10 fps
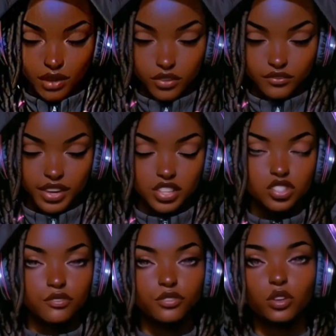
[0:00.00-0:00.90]
ever
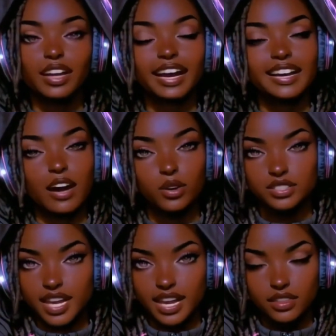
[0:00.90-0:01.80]
finish a full 8-hour
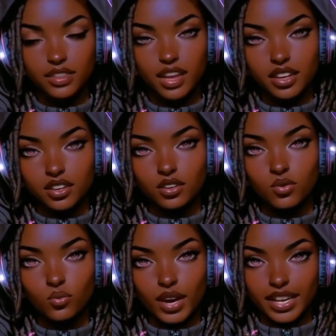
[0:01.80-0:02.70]
day and think,
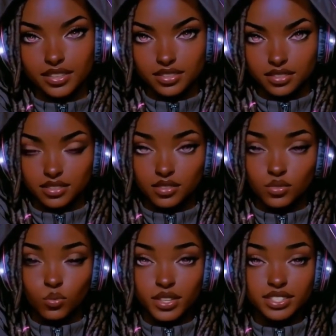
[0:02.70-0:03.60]
wait,
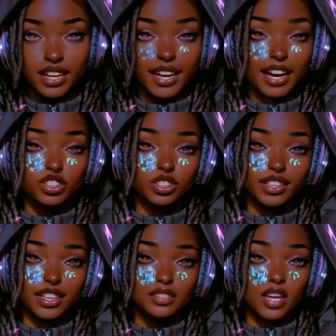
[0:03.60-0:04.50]
what did I actually
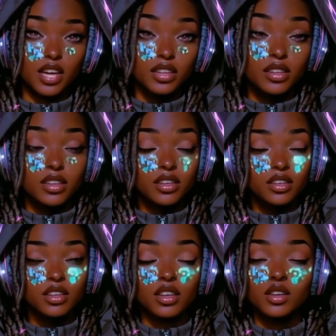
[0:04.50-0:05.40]
get done?
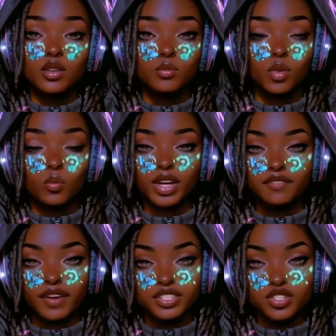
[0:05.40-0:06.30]
Well, what
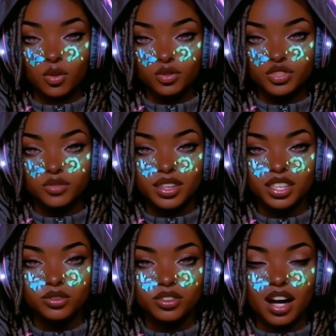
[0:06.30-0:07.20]
if I told you that
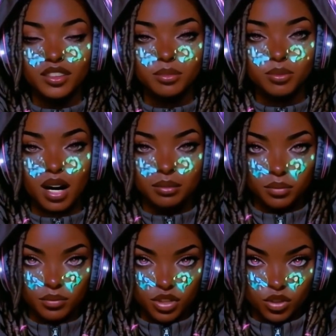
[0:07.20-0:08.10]
you're not the
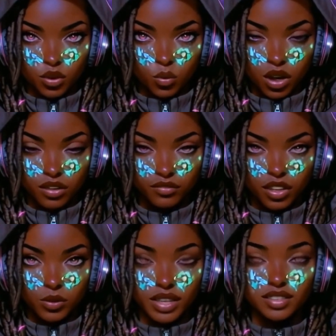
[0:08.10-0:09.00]
problem, your
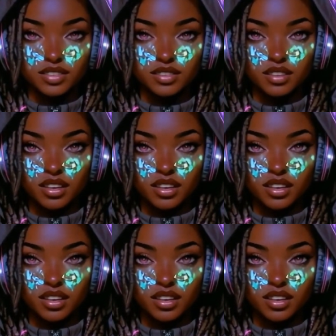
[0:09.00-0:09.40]
workflow is?